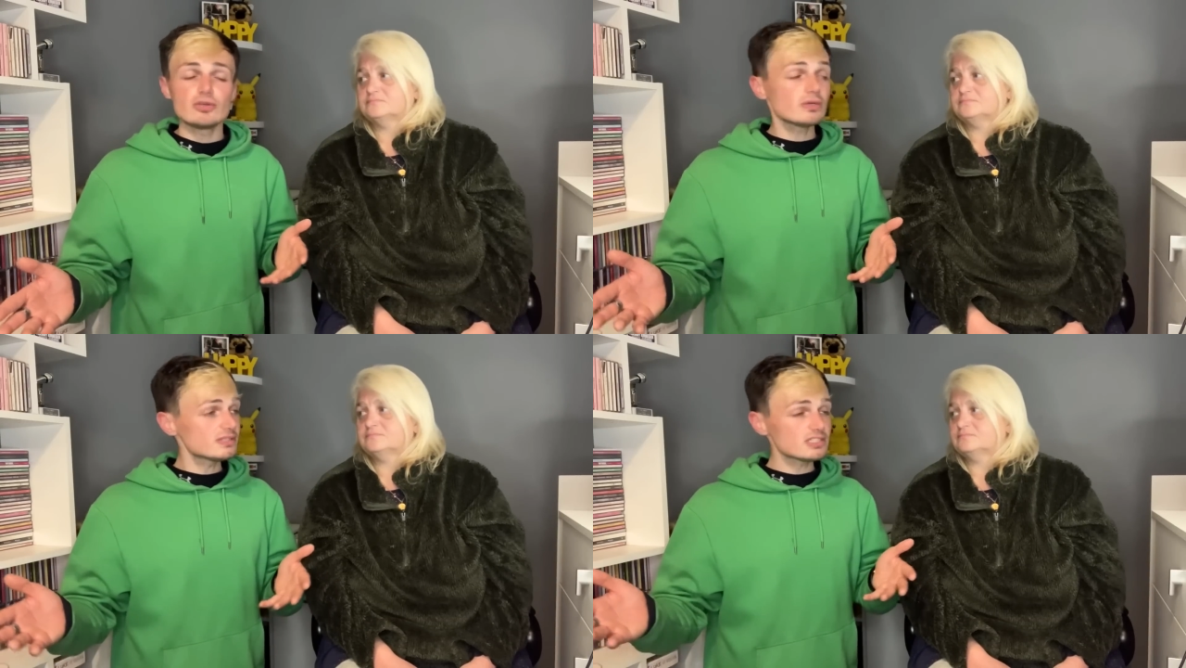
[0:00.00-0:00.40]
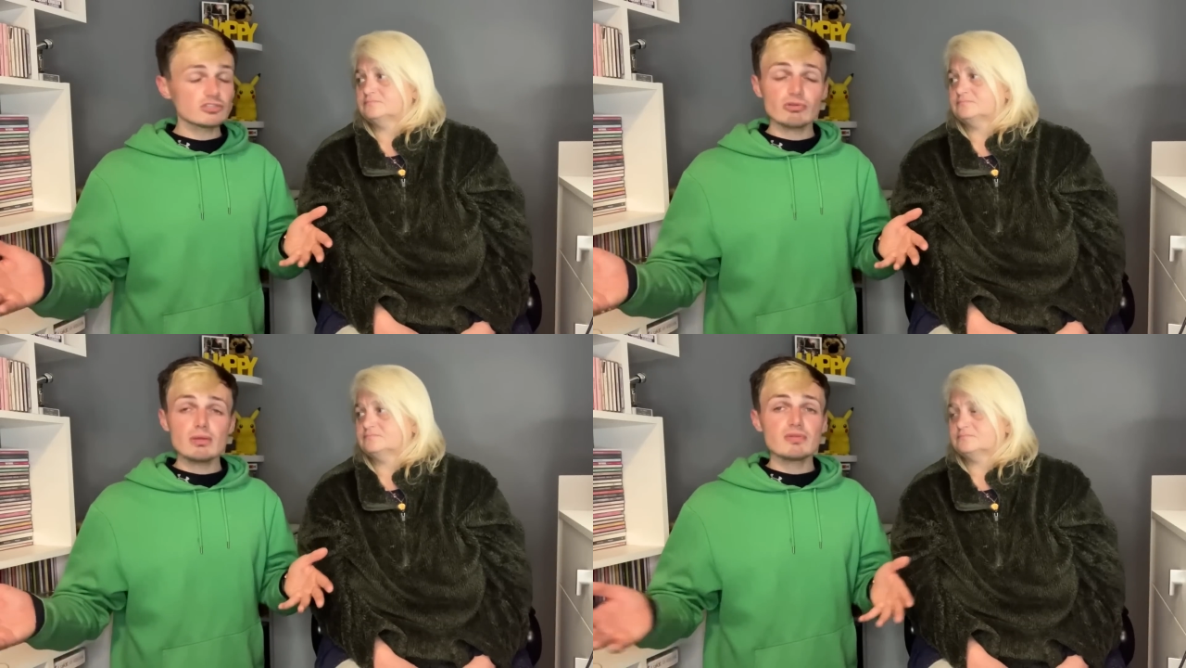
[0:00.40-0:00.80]
Speaker 1: You can
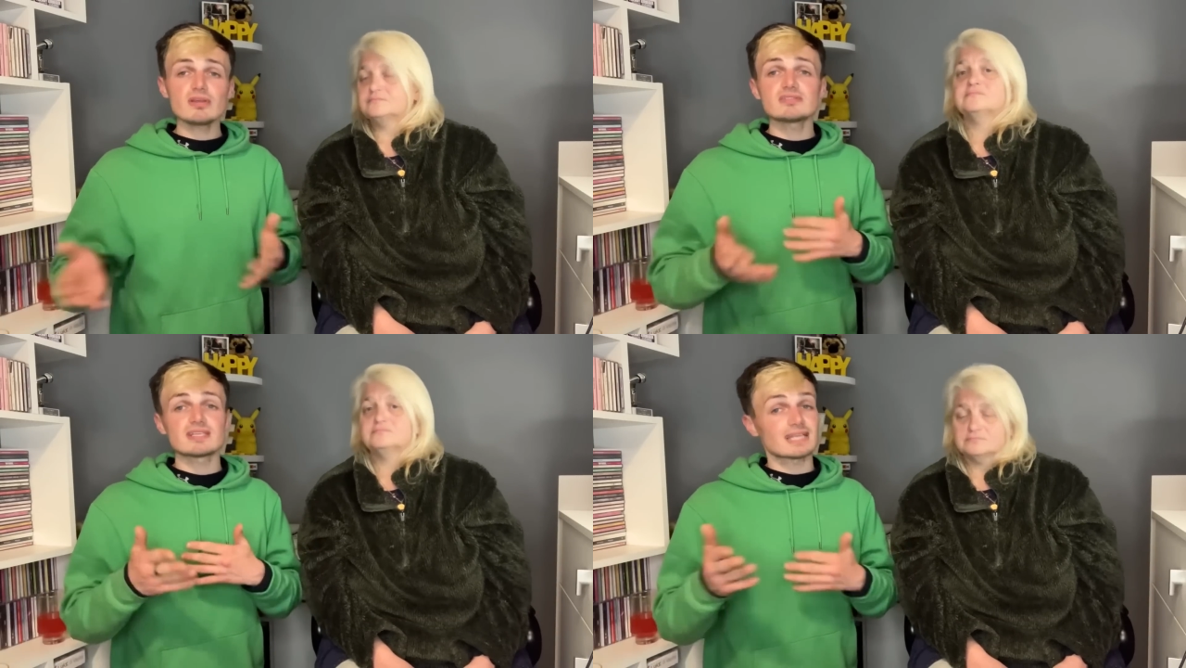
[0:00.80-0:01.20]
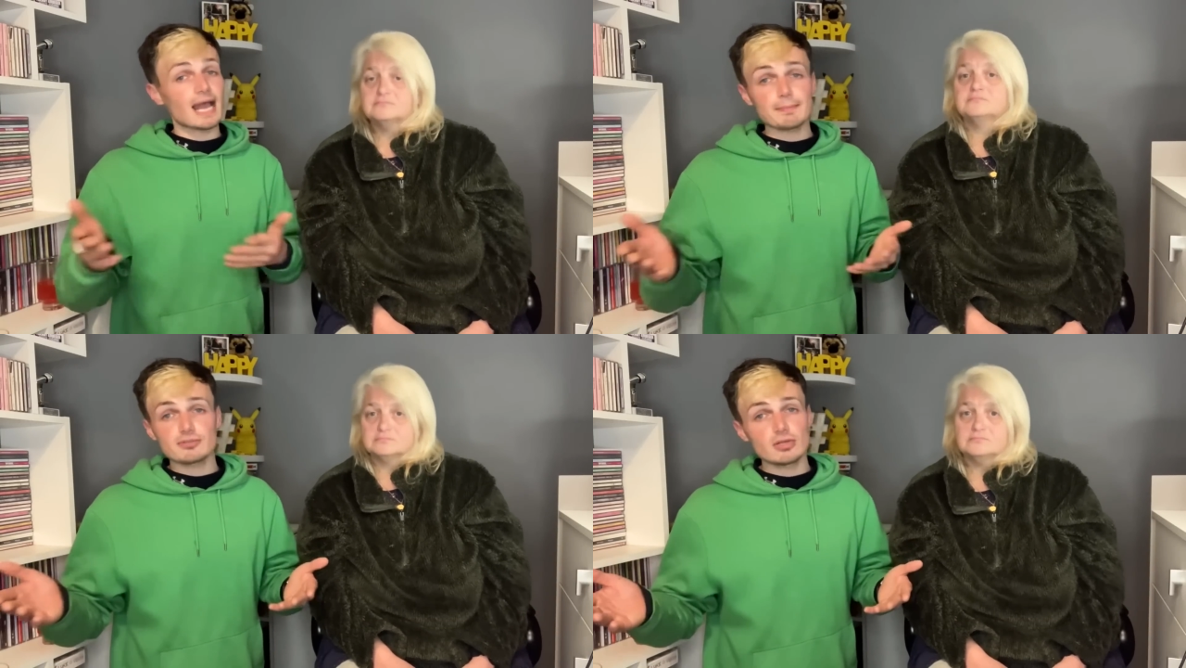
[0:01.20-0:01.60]
disagree with us, that's
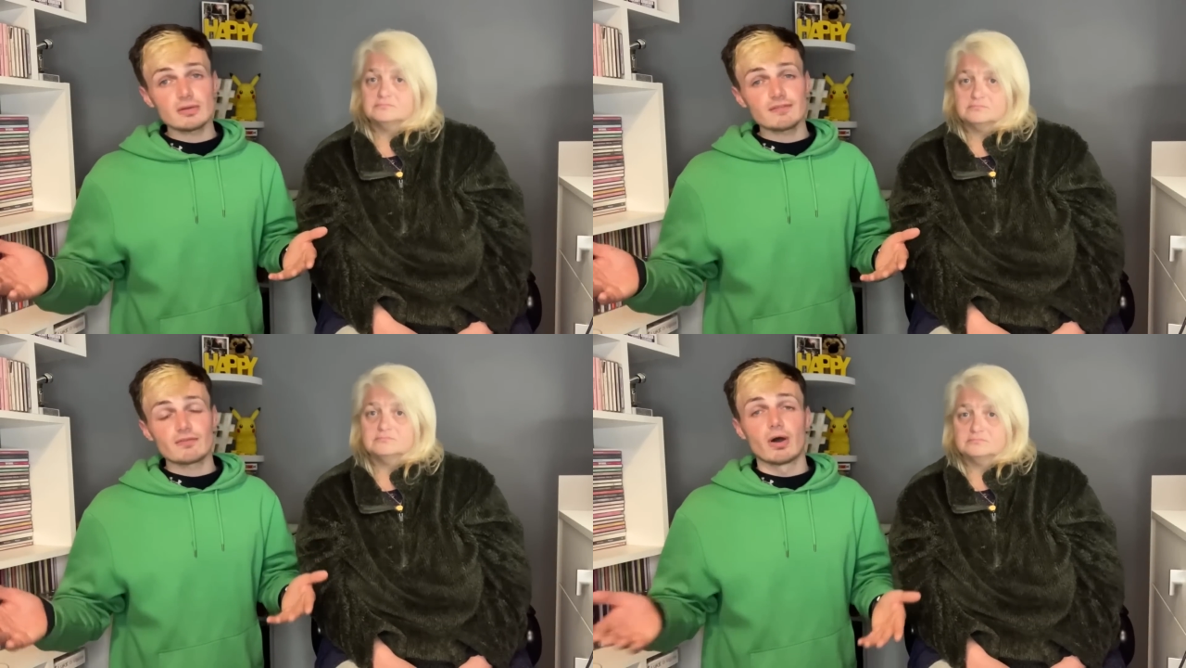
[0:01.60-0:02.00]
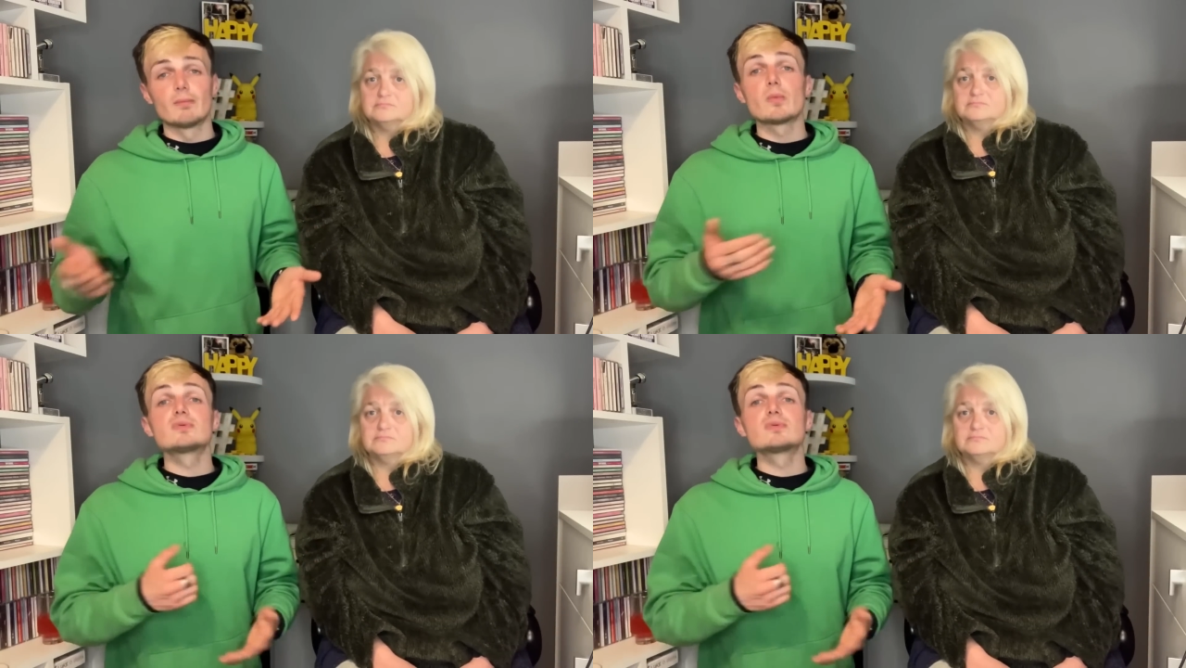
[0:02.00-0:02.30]
absolutely fine.